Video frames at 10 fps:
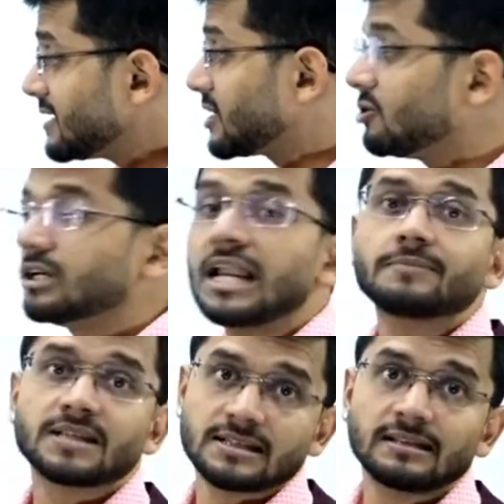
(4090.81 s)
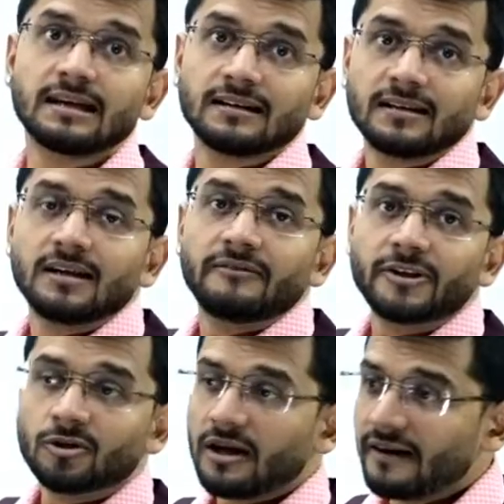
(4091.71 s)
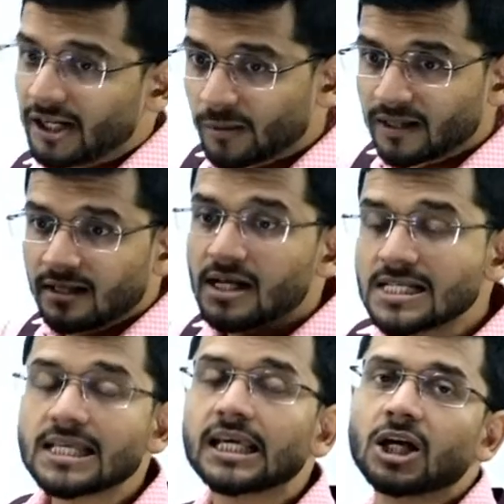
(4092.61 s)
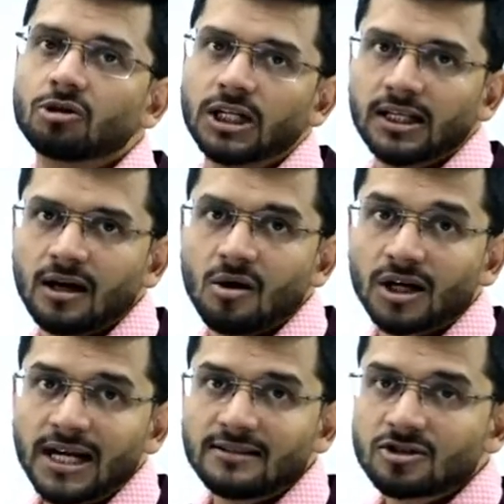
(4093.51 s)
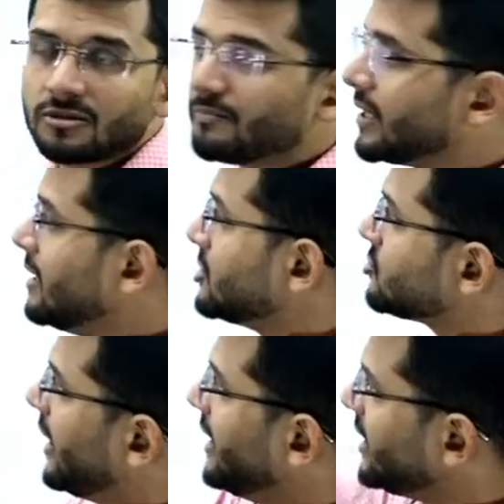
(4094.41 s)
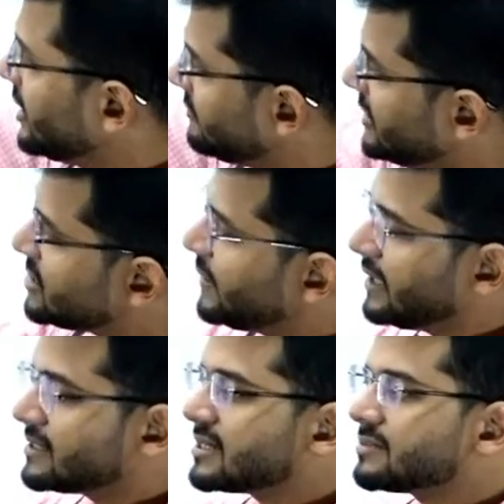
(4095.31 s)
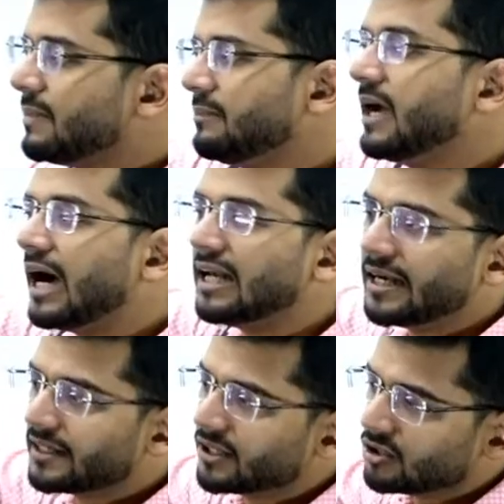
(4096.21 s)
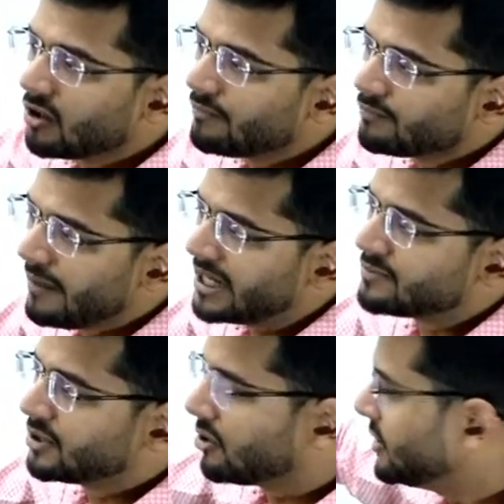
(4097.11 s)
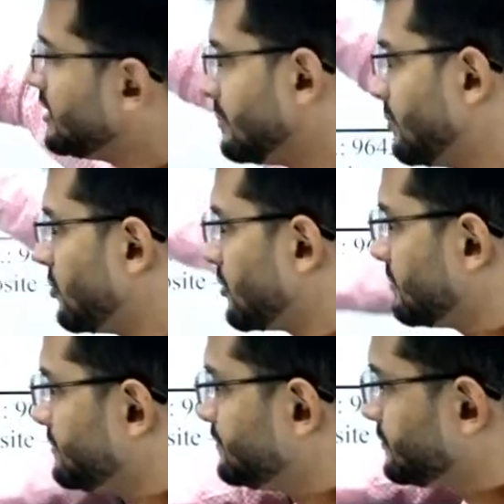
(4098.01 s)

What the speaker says: Security lapses are there. We don't have adequate security in our organization. So any kind of these weaknesses may be highlighted in your management audit report.